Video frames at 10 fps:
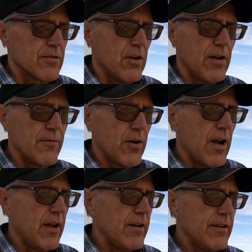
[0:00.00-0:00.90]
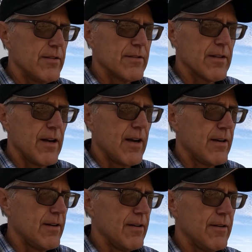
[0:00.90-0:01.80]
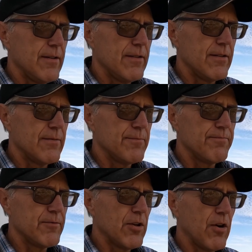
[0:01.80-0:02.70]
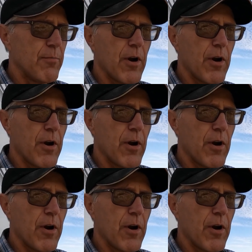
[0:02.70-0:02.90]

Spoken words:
So on varieties, you know,